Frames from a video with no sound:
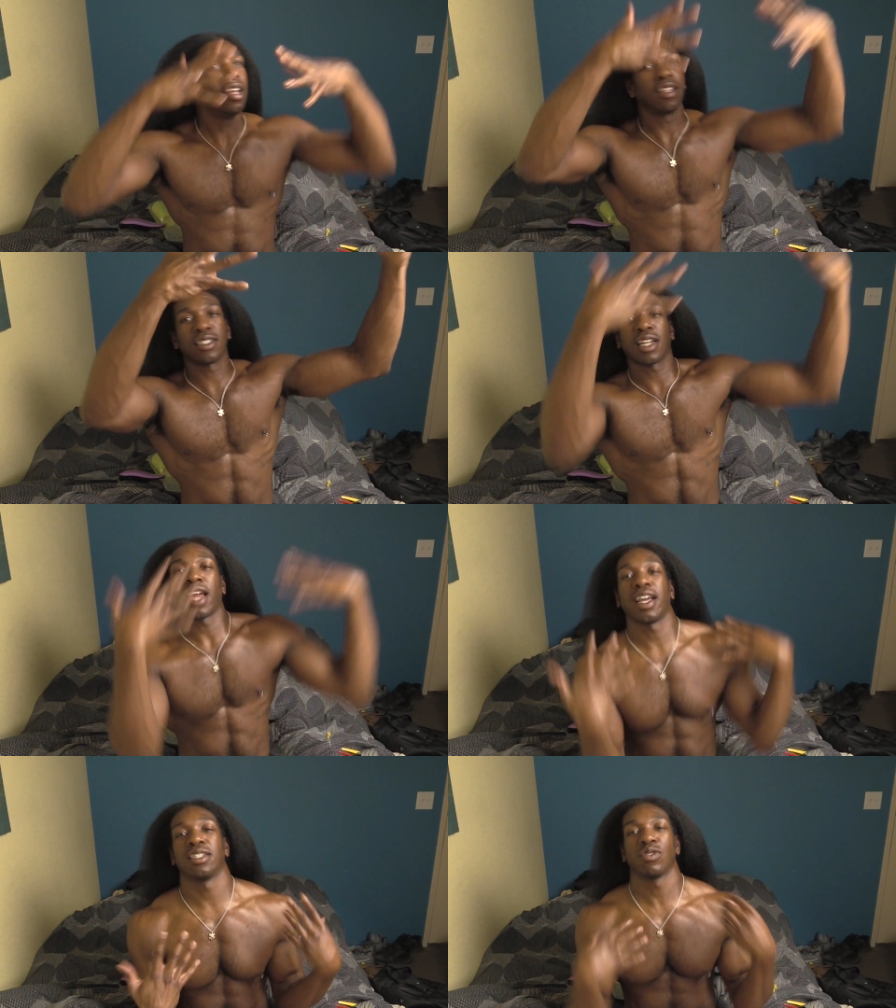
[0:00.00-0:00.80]
The
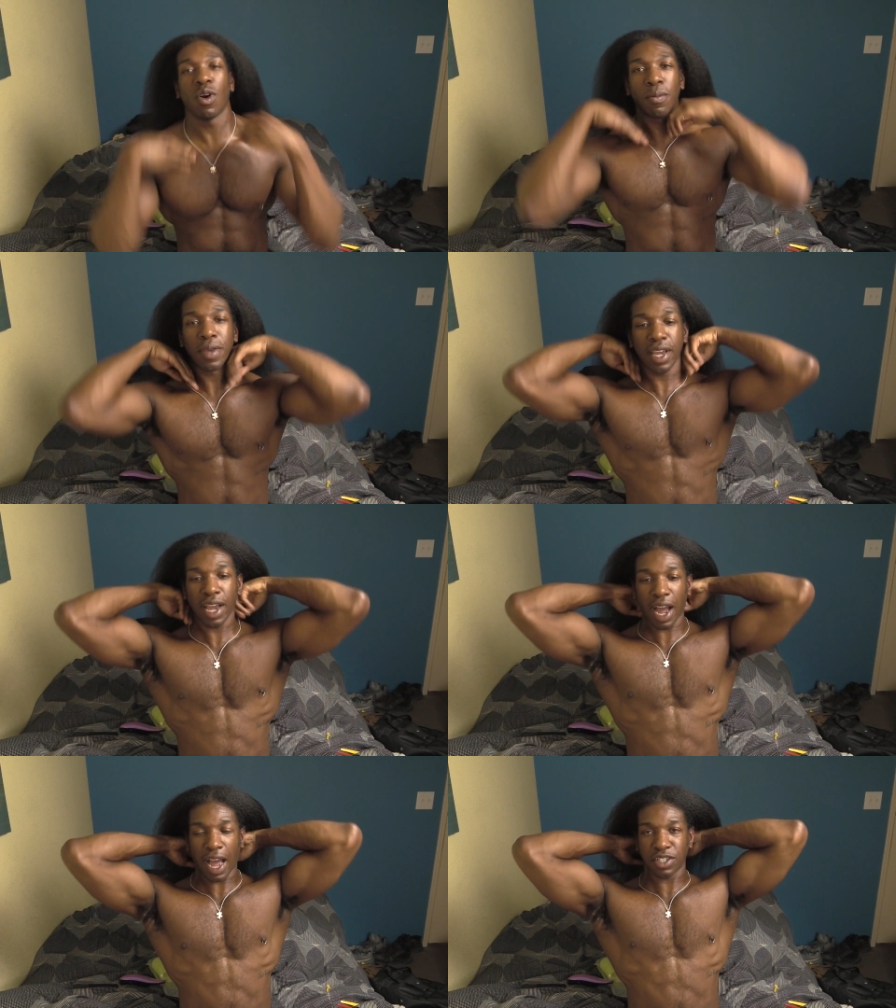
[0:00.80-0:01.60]
light is on
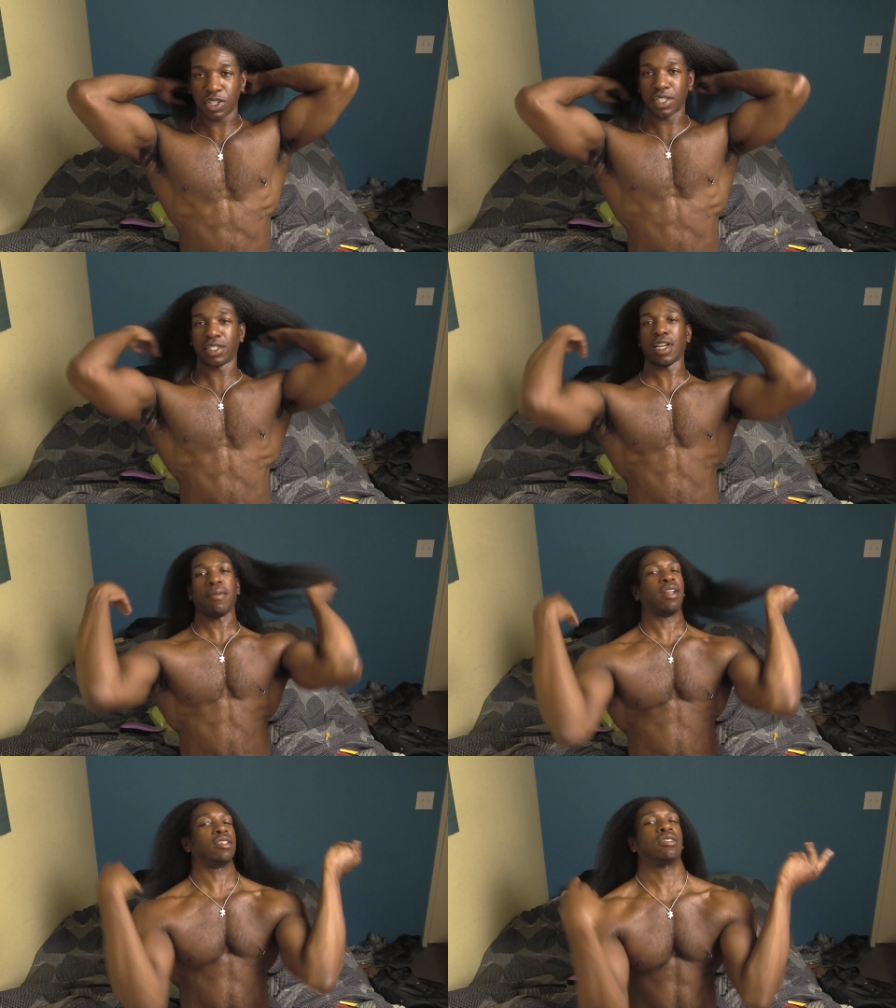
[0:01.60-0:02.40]
me. As you can see, I'm
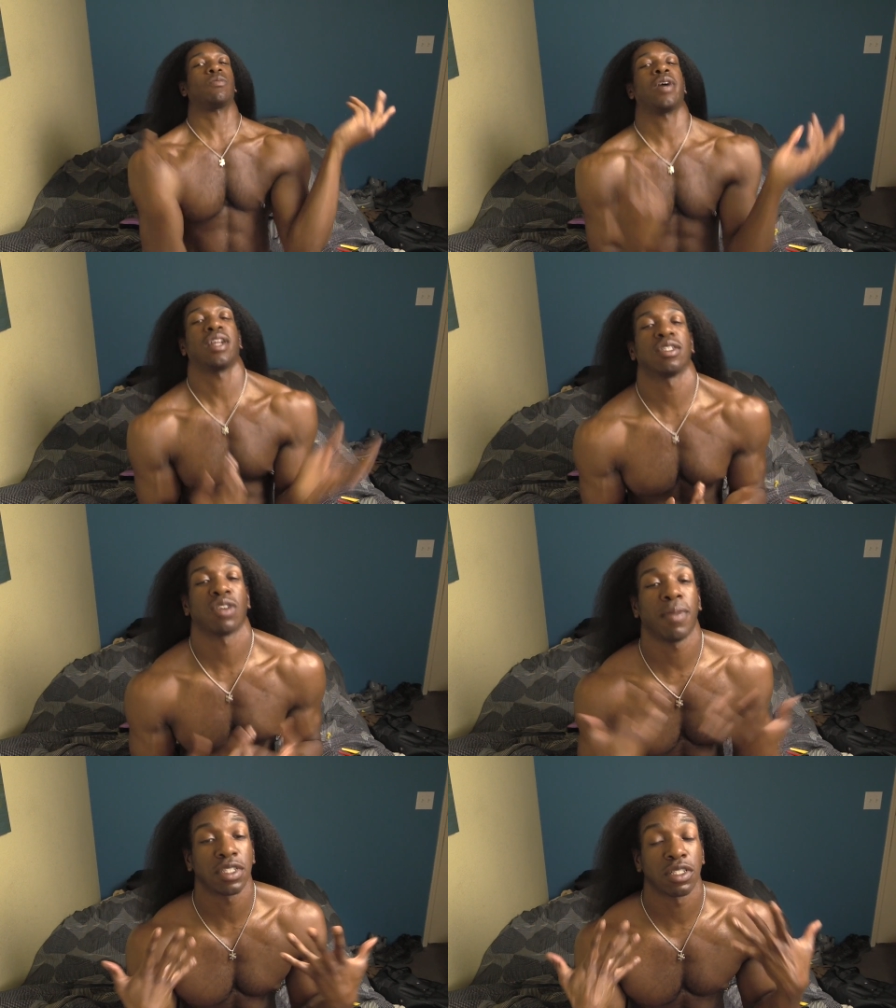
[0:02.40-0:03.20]
hella sweating,
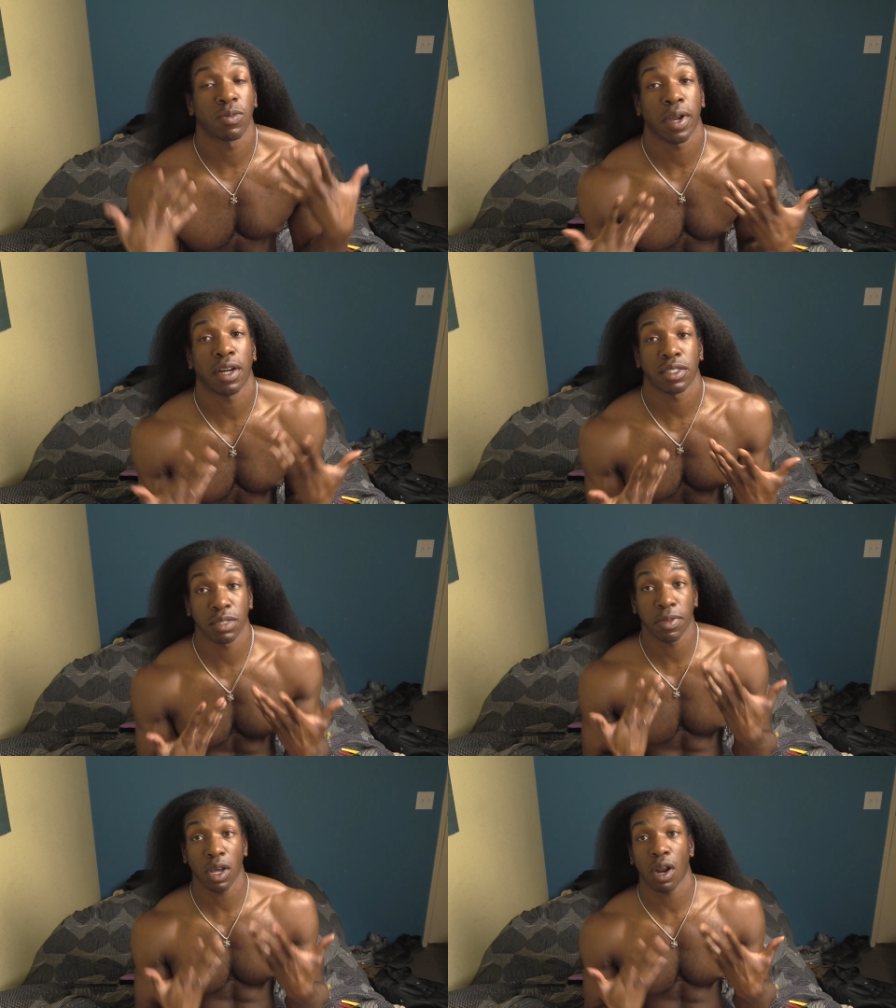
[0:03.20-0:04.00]
so I'm about to sweat out
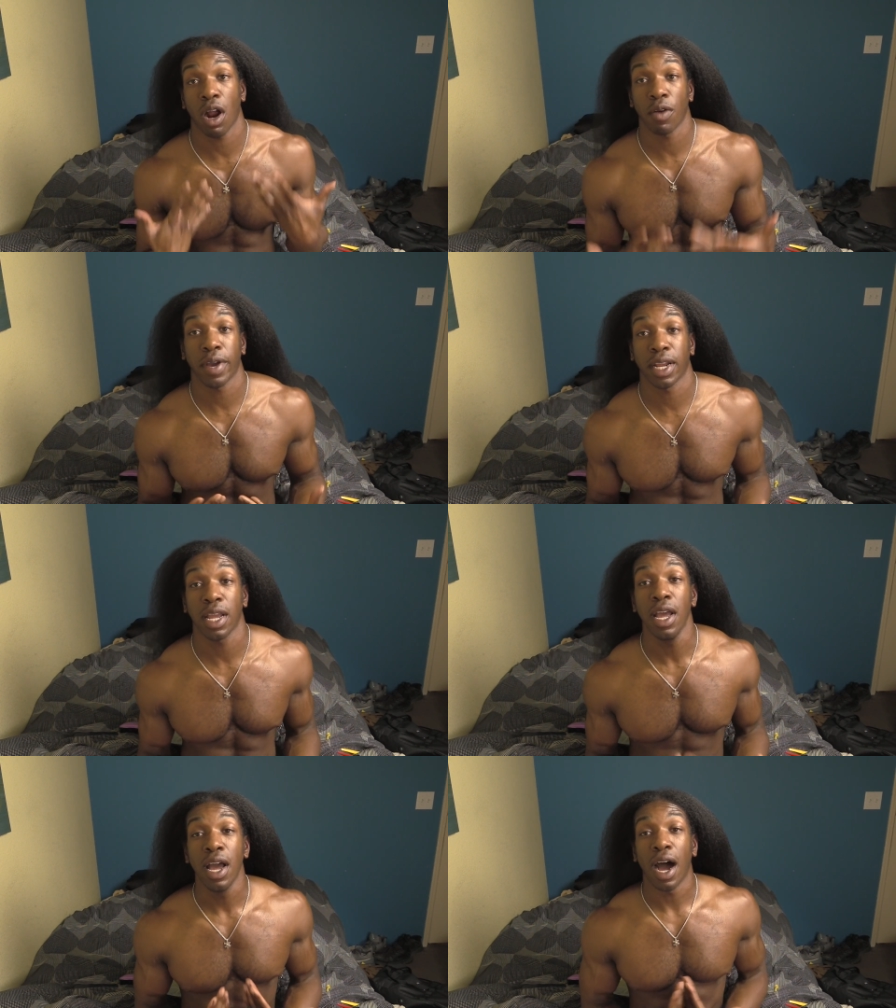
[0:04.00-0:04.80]
this blowout already.
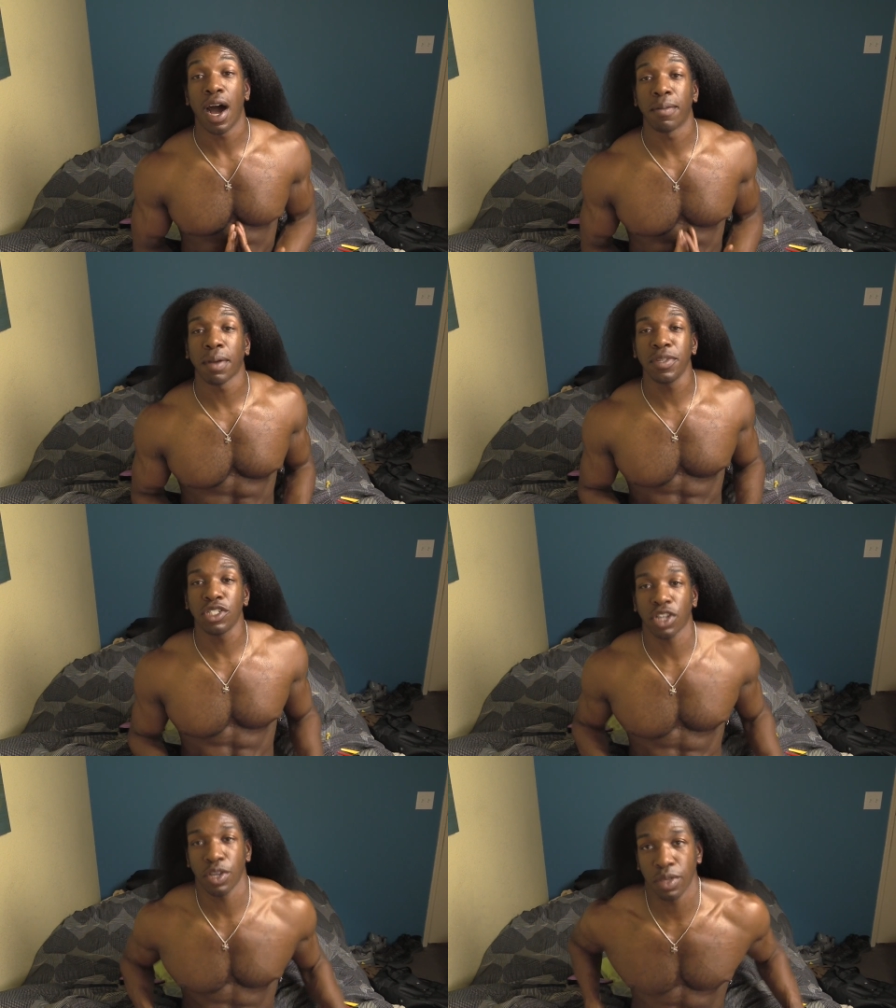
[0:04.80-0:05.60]
Let me
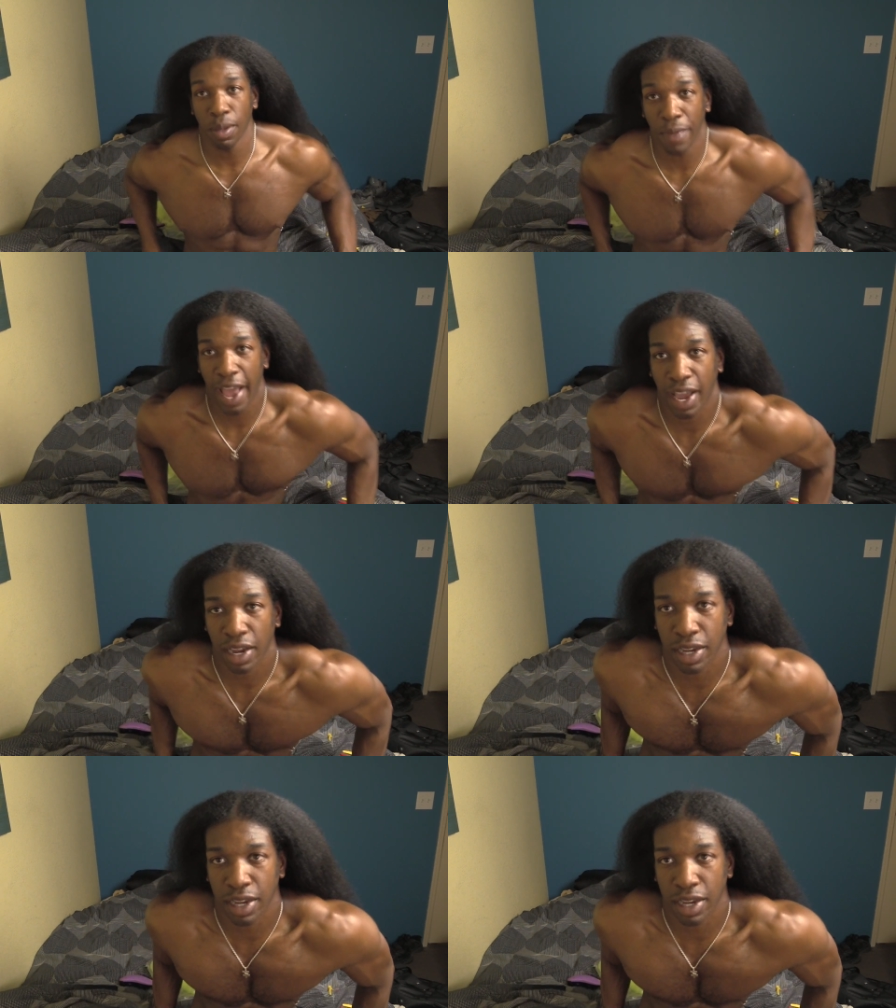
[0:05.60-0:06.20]
show you the back.